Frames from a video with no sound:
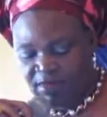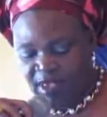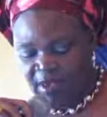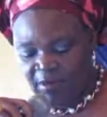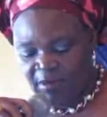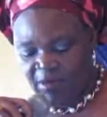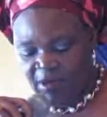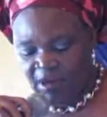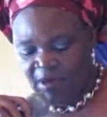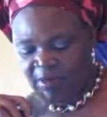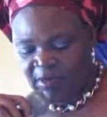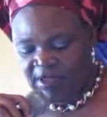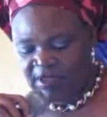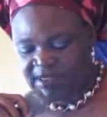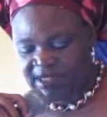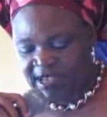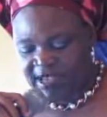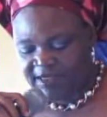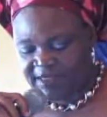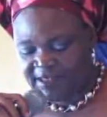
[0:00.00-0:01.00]

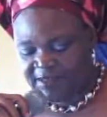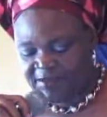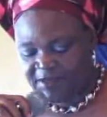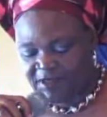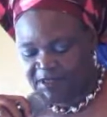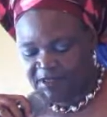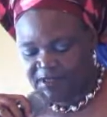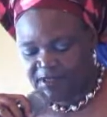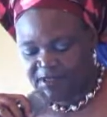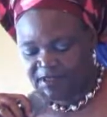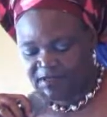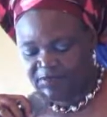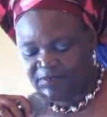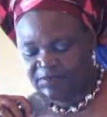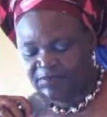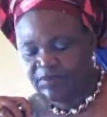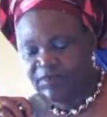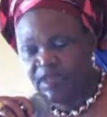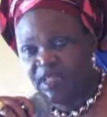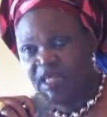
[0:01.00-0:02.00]
empowerment activities.
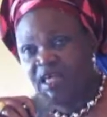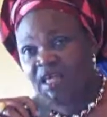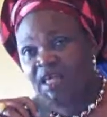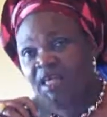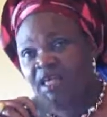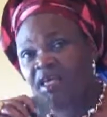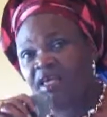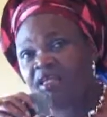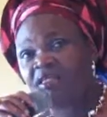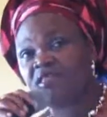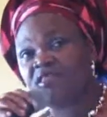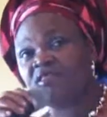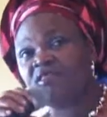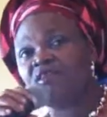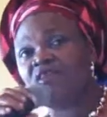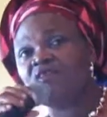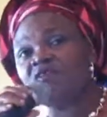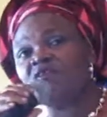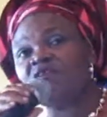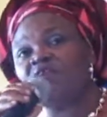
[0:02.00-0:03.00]
It is
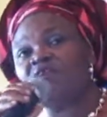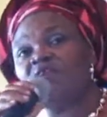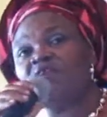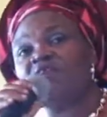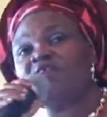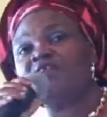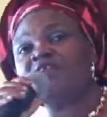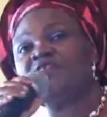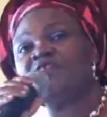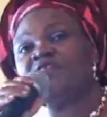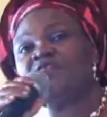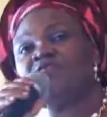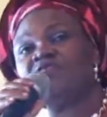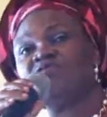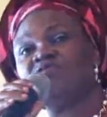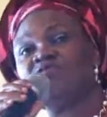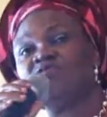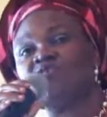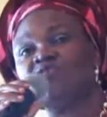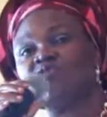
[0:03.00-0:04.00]
also very
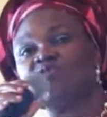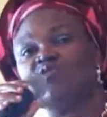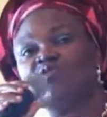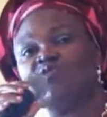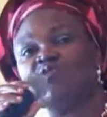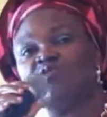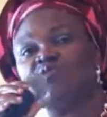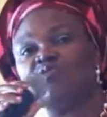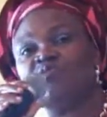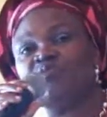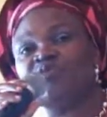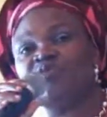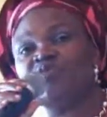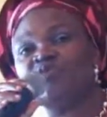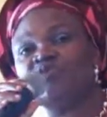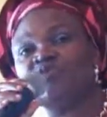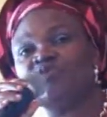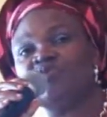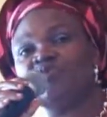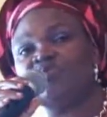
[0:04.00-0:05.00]
necessary to
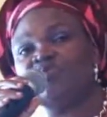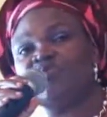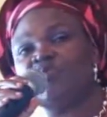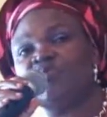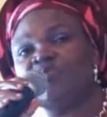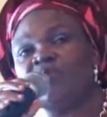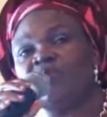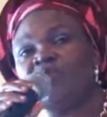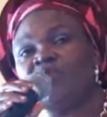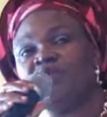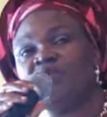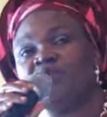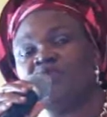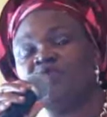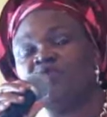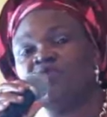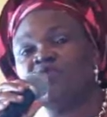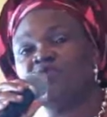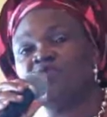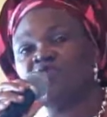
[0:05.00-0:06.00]
bring to the public,
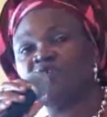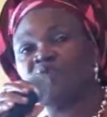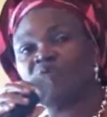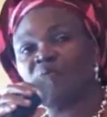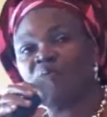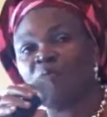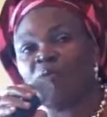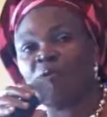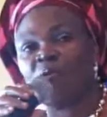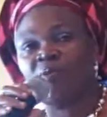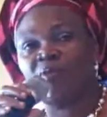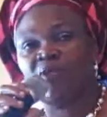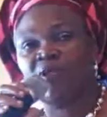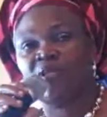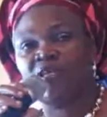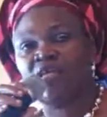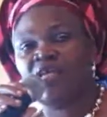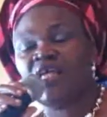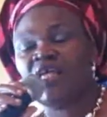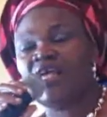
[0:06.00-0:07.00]
notice of the
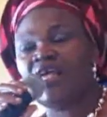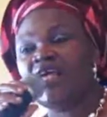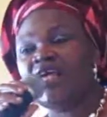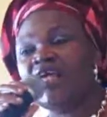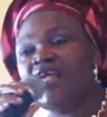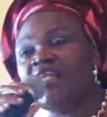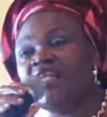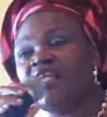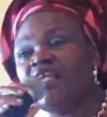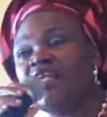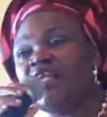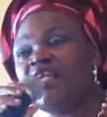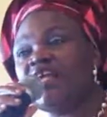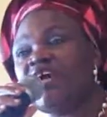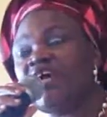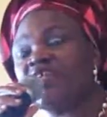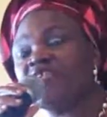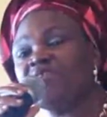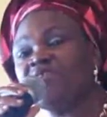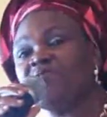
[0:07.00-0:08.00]
public, the
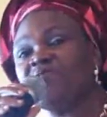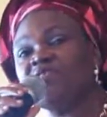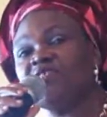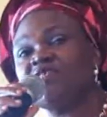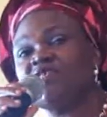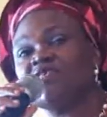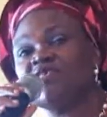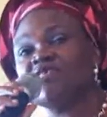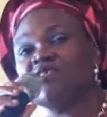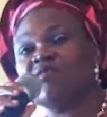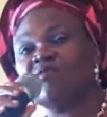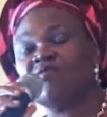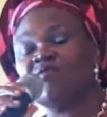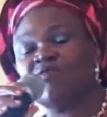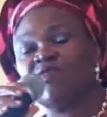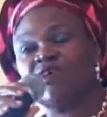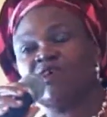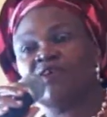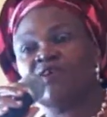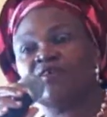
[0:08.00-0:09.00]
activities of
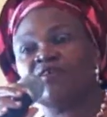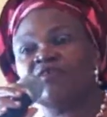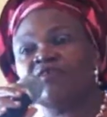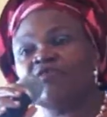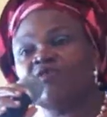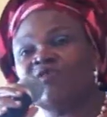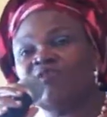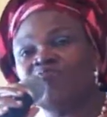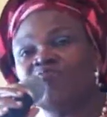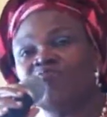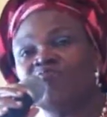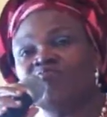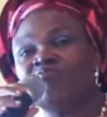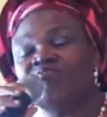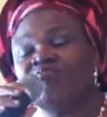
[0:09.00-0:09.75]
some,